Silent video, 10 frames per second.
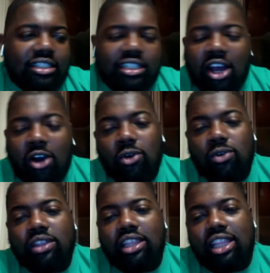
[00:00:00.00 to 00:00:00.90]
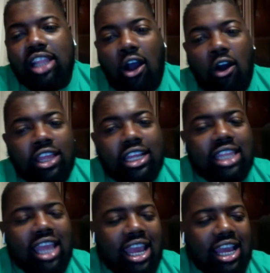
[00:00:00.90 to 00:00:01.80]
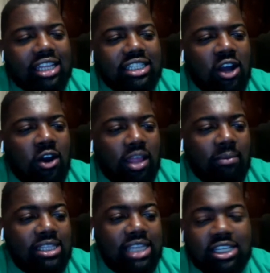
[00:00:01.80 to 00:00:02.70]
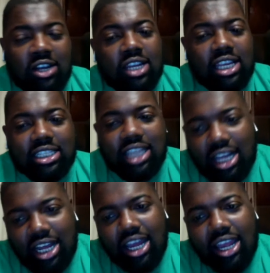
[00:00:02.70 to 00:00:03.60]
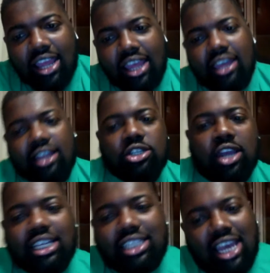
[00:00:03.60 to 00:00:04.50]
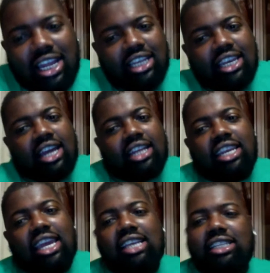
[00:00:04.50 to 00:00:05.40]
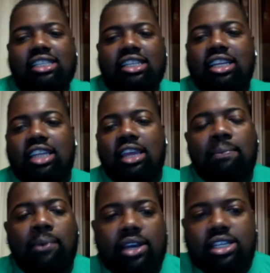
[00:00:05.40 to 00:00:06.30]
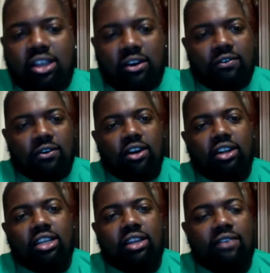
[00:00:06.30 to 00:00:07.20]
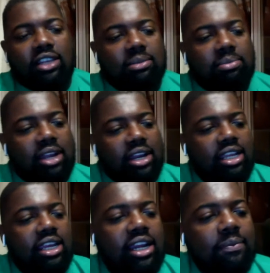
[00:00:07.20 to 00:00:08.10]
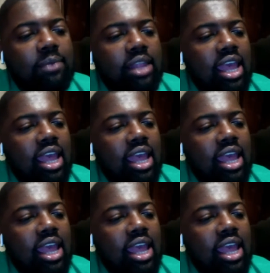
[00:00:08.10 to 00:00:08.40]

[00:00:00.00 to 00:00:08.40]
So the only thing, so let me touch on this. Trey said Diggs is the decoy so far, defensive player of the year.